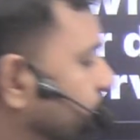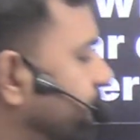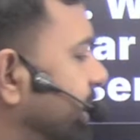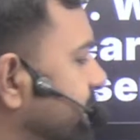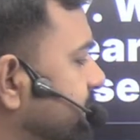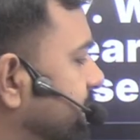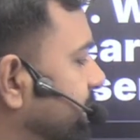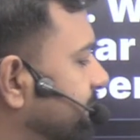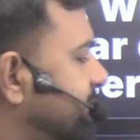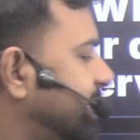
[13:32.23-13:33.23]
can say that
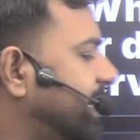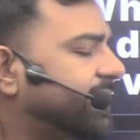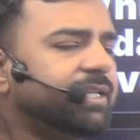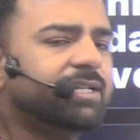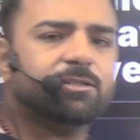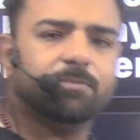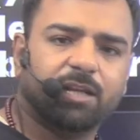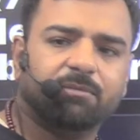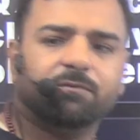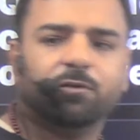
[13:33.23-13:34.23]
the scattering is the
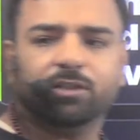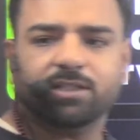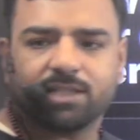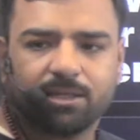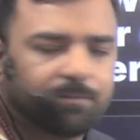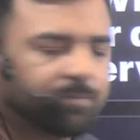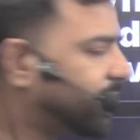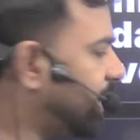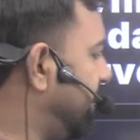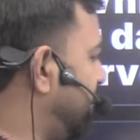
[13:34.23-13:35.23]
minimum for the same,
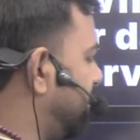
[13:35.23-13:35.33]
and